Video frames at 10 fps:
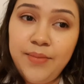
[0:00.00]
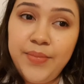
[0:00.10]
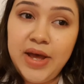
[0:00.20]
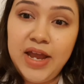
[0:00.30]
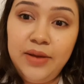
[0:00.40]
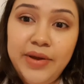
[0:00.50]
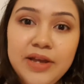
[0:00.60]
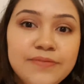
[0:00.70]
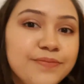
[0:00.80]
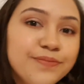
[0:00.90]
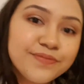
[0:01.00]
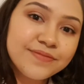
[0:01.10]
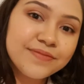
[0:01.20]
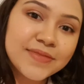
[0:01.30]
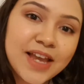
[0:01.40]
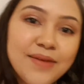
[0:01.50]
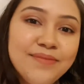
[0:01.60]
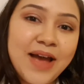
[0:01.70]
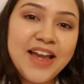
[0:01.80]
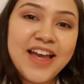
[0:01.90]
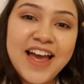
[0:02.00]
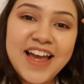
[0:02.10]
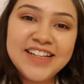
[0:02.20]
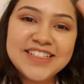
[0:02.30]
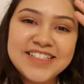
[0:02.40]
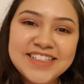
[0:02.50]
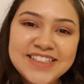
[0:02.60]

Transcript: But anyway, bye guys.